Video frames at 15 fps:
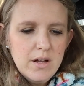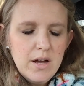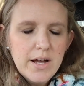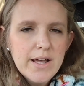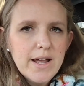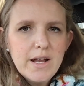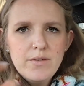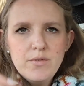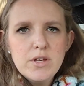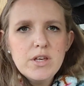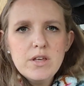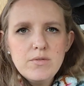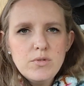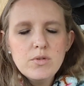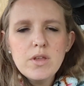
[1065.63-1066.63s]
I can't even
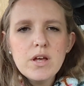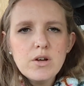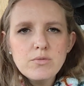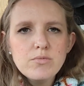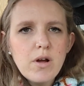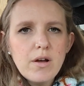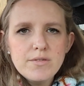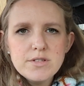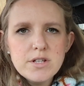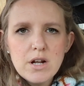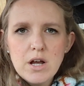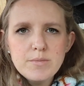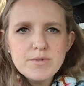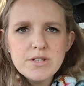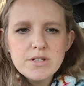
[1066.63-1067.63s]
give you like a rough
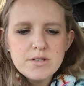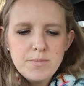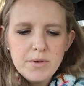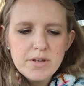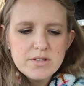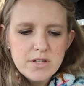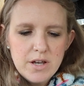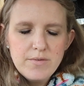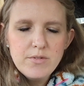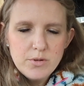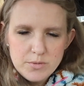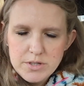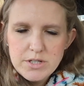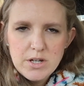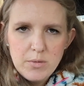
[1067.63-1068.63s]
synopsis because I have
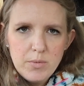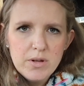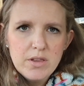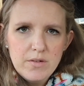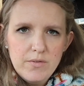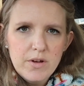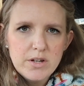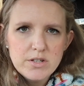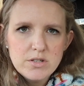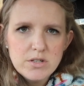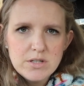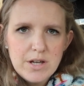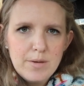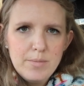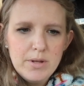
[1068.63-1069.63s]
no idea what the fuck has
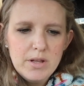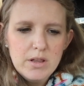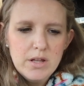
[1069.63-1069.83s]
just happened.